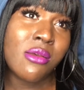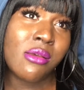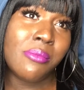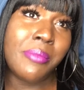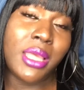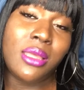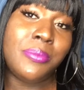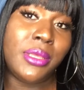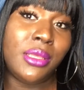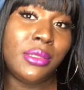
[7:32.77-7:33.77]

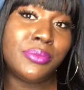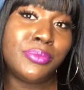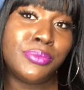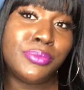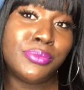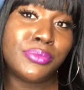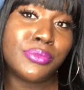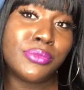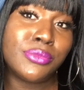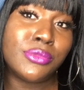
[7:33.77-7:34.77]
Maybe
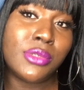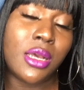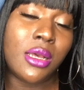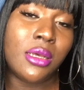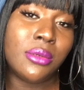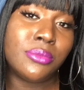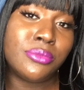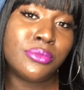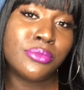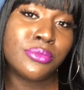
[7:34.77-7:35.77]

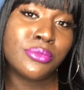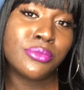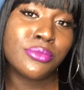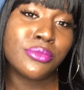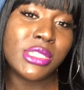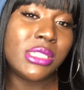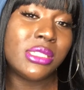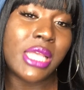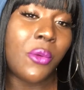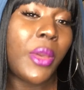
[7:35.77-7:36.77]
um, this is
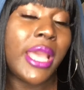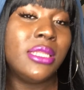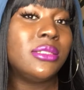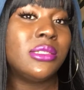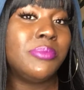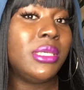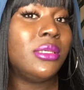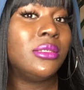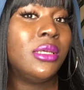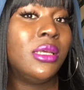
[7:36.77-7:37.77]
not where I need to
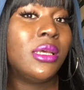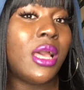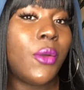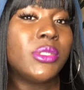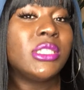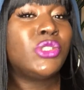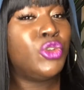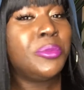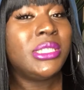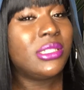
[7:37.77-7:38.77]
be. I was
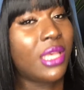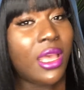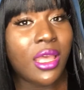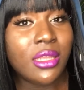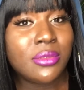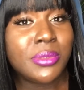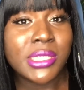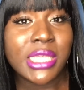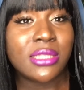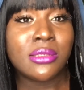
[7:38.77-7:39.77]
extremely sad
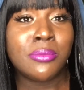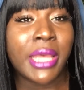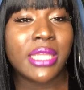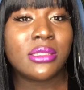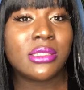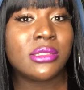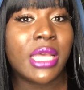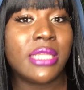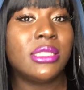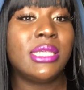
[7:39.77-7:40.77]
because at the at the
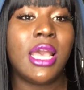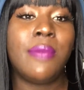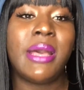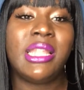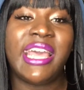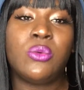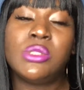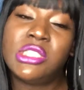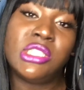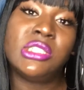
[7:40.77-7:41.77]
at the time my life
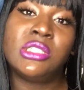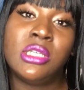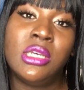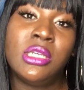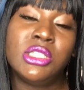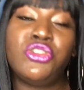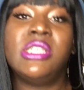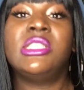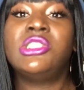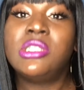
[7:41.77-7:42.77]
was just
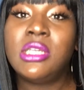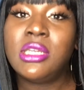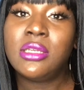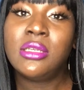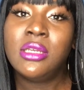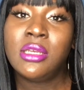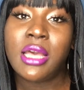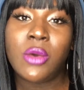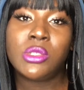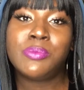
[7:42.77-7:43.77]
transitioning.
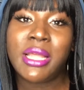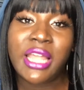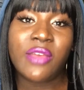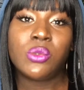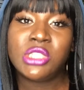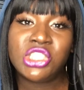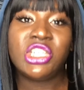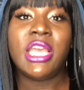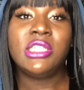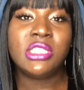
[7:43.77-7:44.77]
I was my life was just
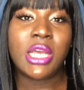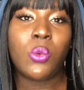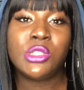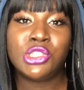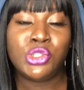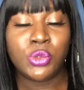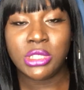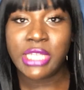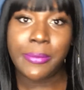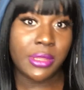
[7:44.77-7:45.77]
changing. I wasn't doing the
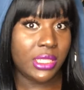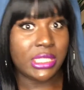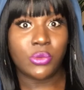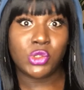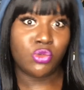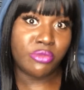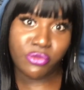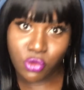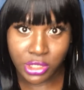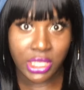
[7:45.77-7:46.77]
type of things I was doing
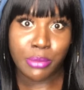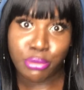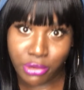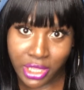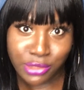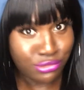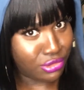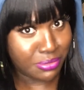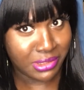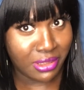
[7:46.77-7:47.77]
before to get bread. You know what
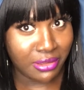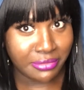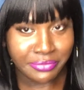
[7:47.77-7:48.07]
I'm saying?